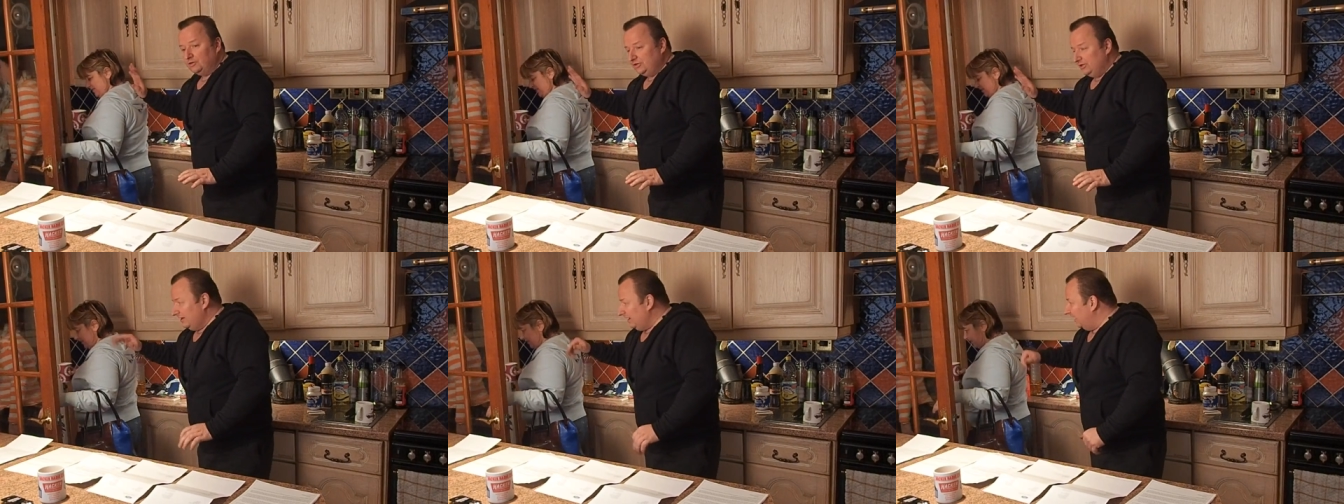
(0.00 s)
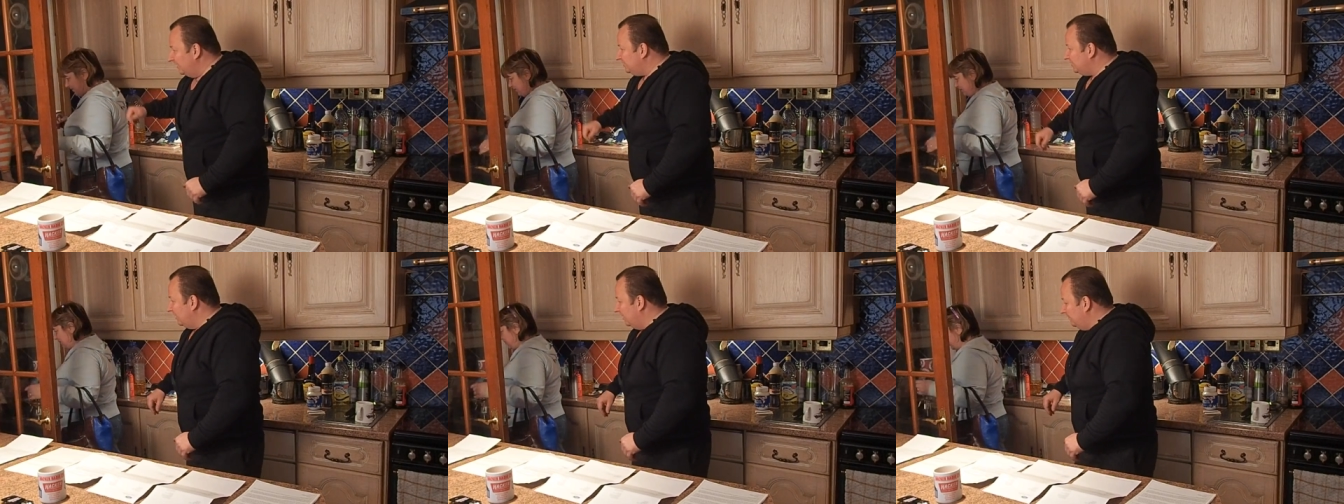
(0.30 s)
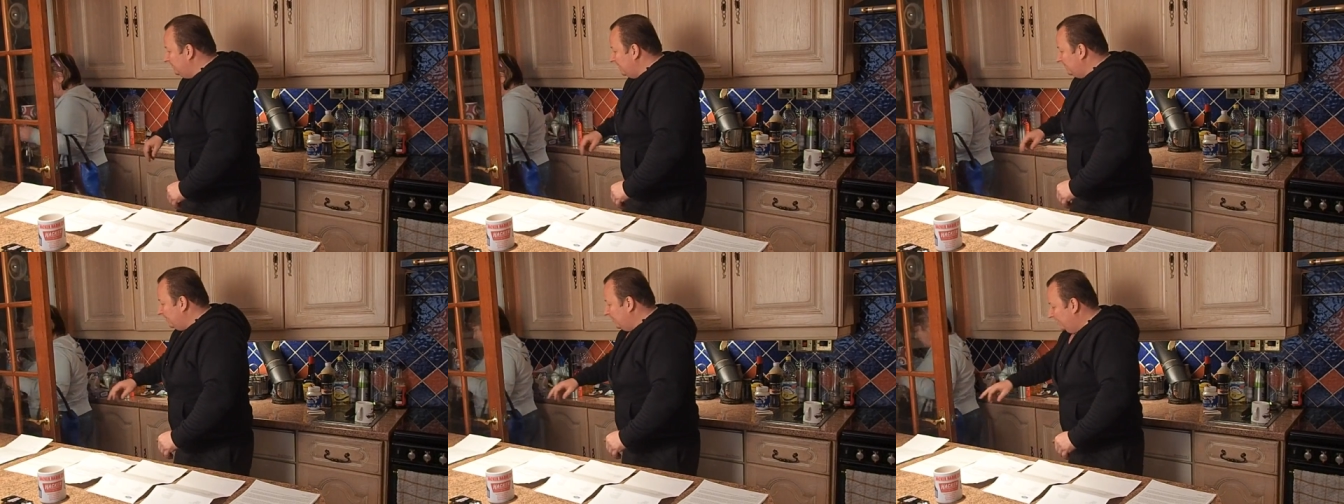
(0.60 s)
See you later.
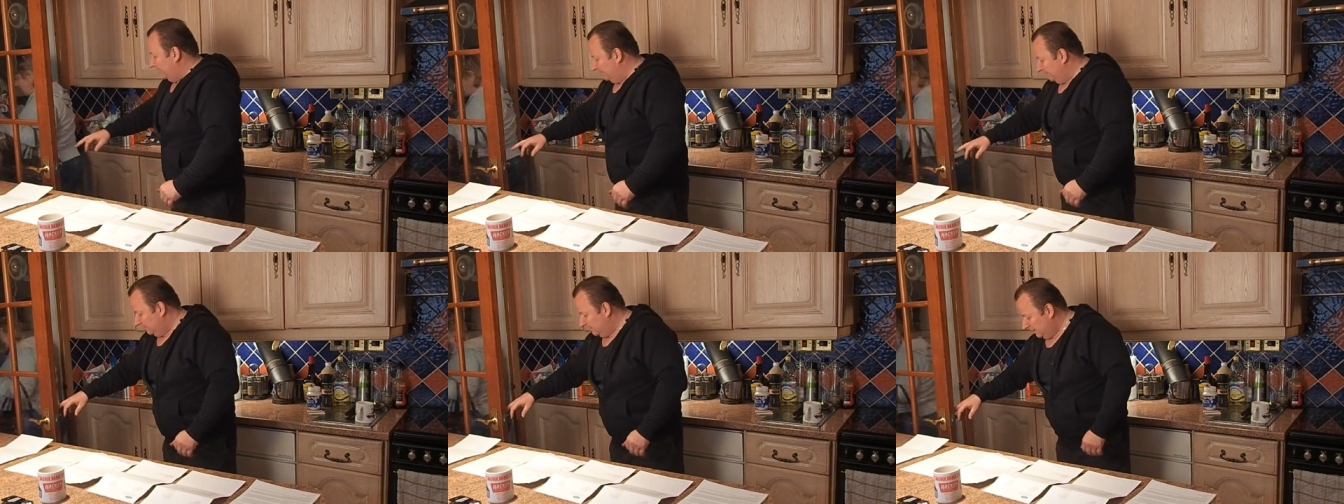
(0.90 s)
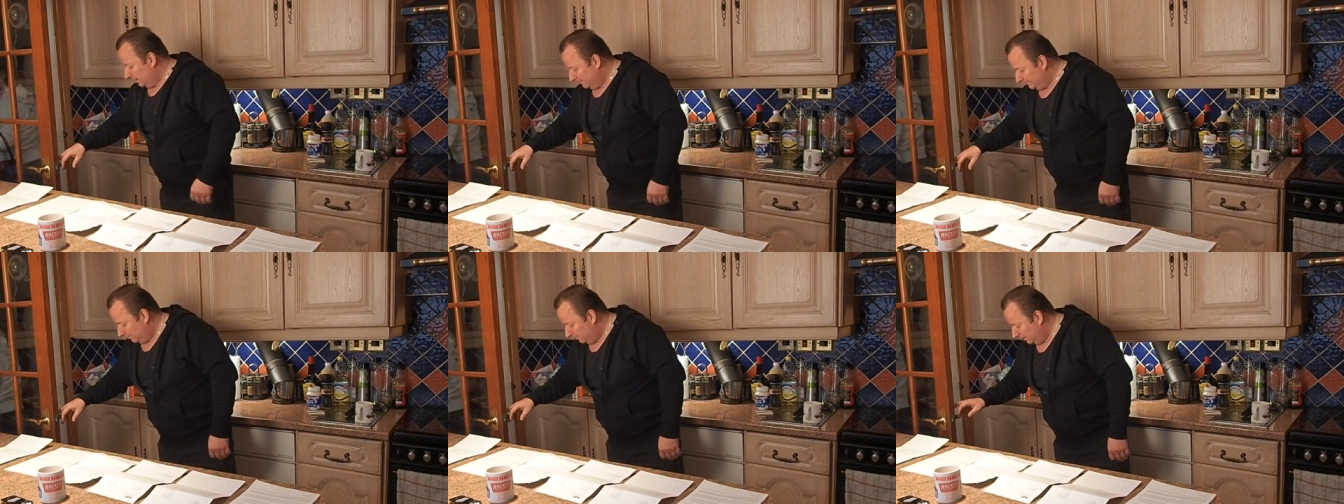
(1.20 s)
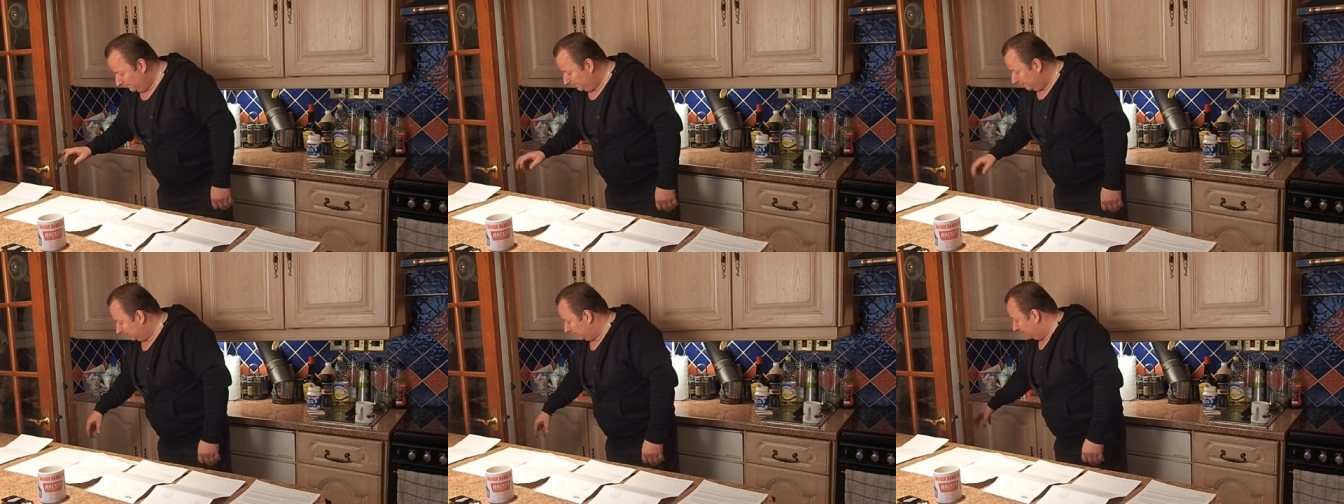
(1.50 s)
Bye-bye.
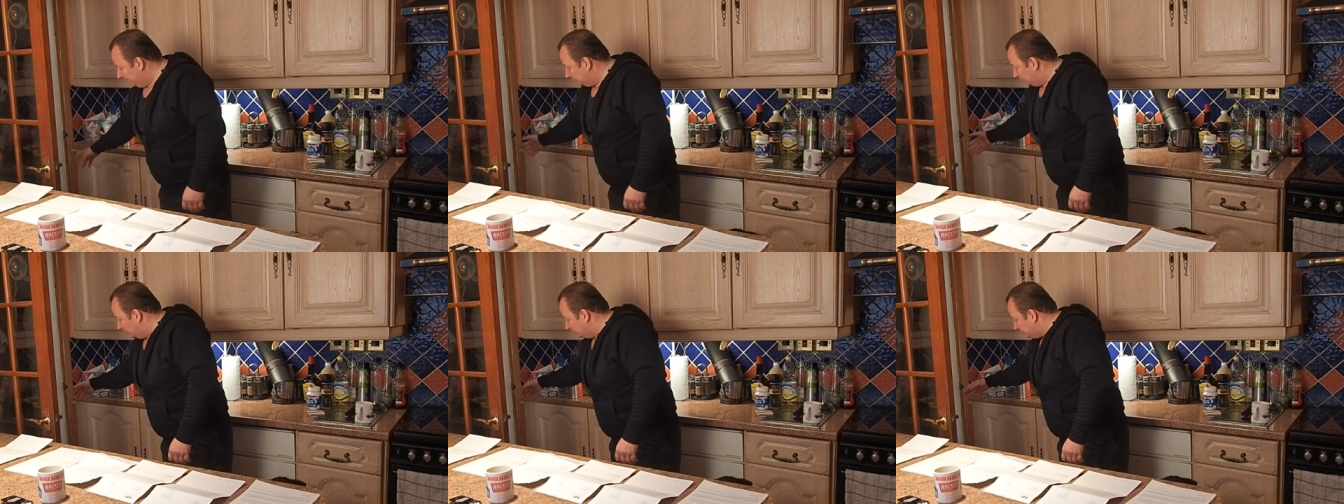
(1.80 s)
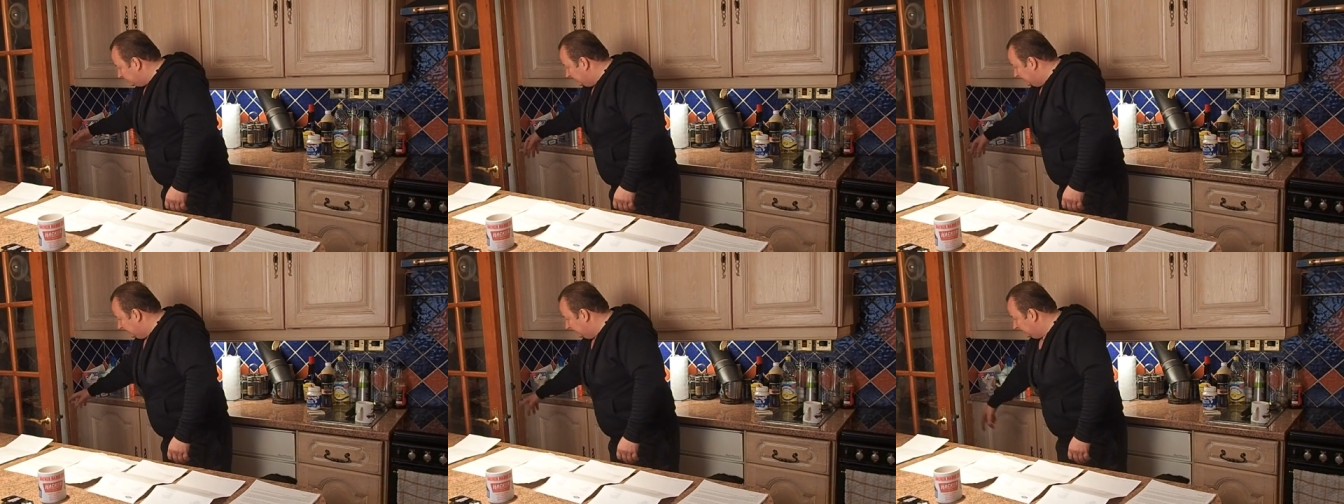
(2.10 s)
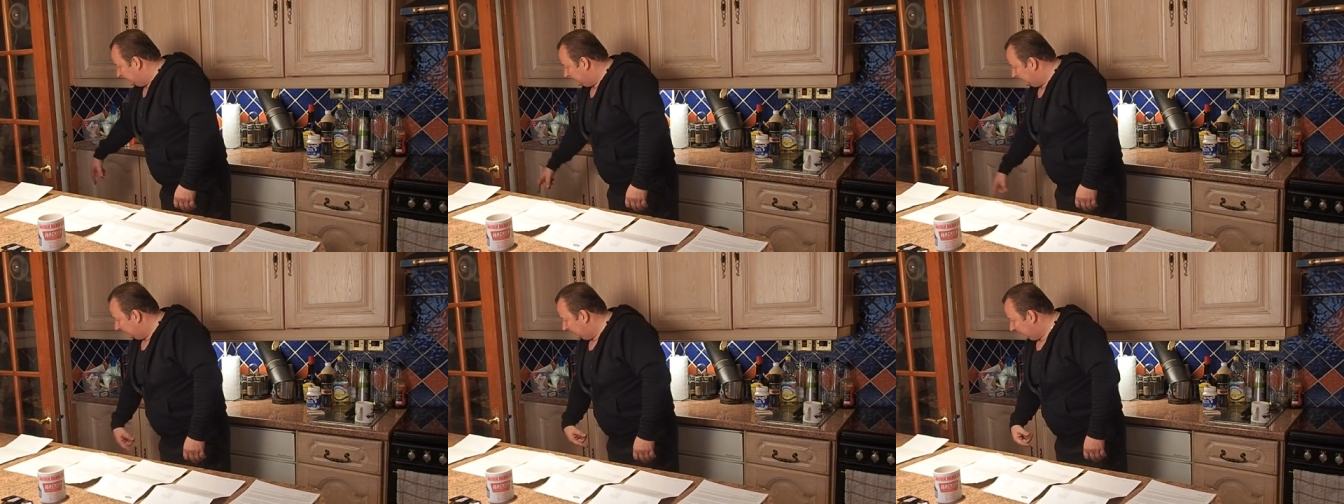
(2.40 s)
Bye-bye. Come on, dogs. In here.
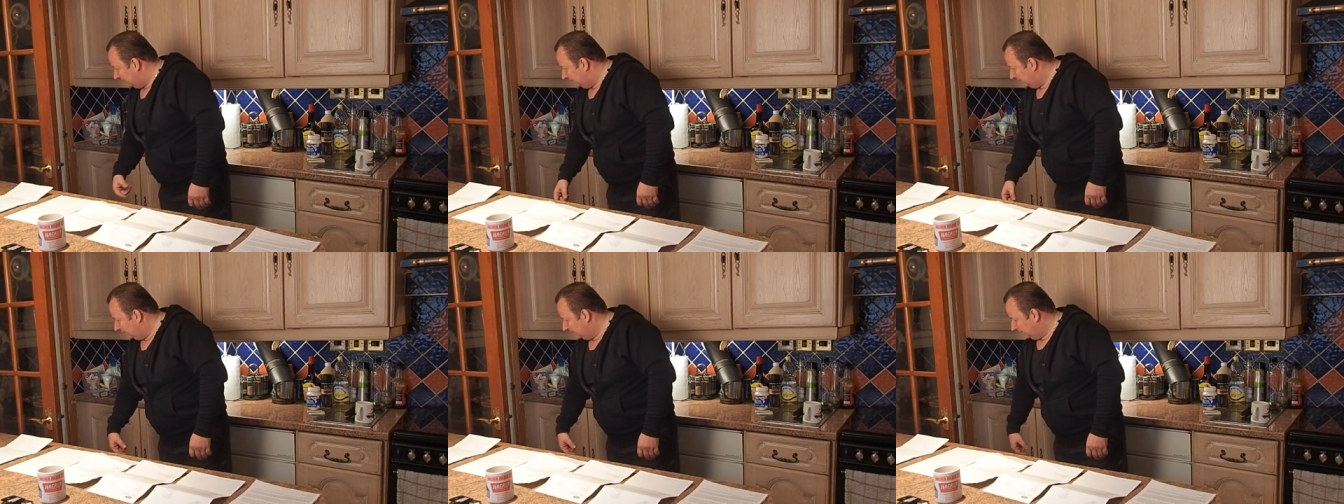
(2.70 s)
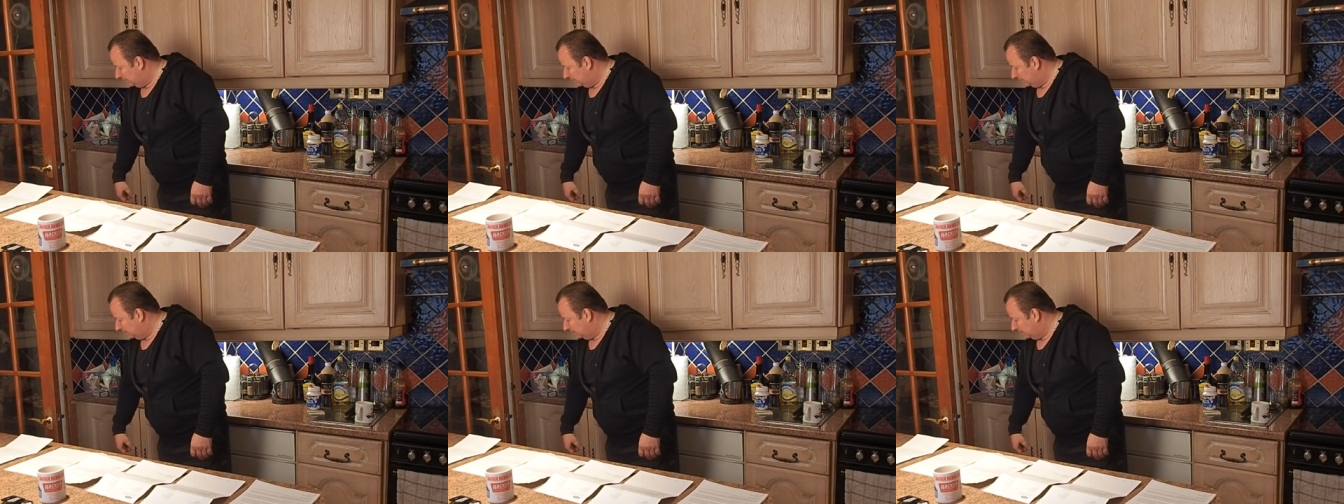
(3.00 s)
In here.